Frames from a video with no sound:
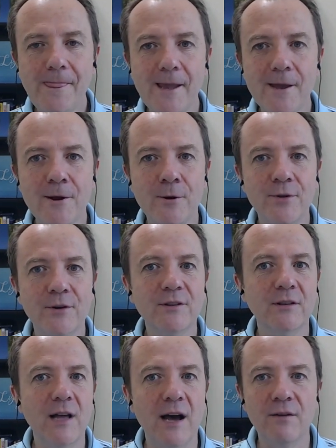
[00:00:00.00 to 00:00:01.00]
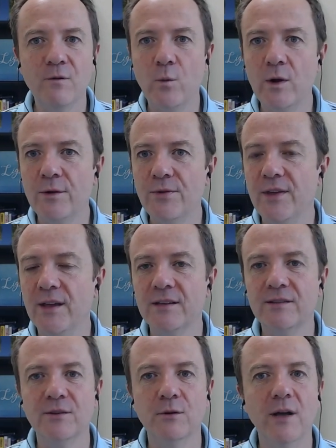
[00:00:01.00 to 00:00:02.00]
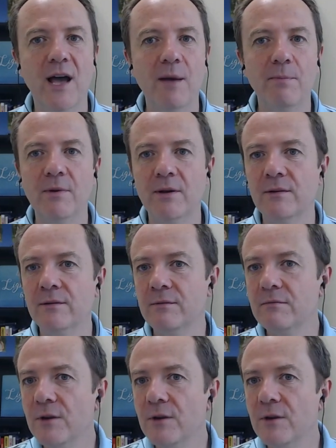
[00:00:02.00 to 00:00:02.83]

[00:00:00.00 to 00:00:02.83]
You know, there's a lot of weird things that'll happen.